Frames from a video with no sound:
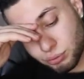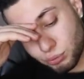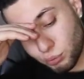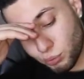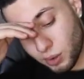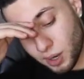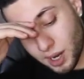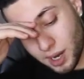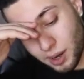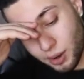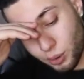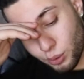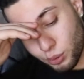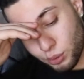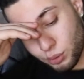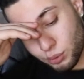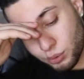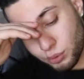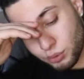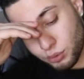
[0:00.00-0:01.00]
Wow.
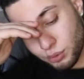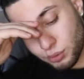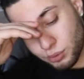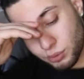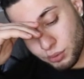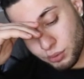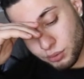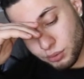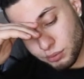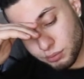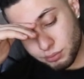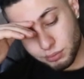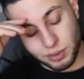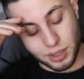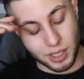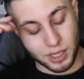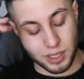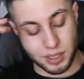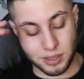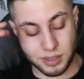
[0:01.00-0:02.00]

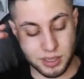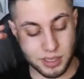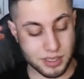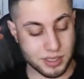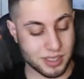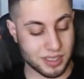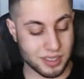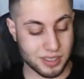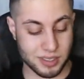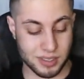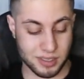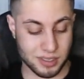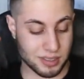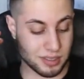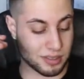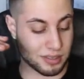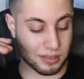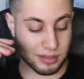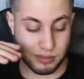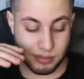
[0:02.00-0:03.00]
Man, this
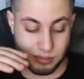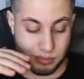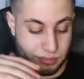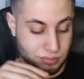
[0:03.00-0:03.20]
is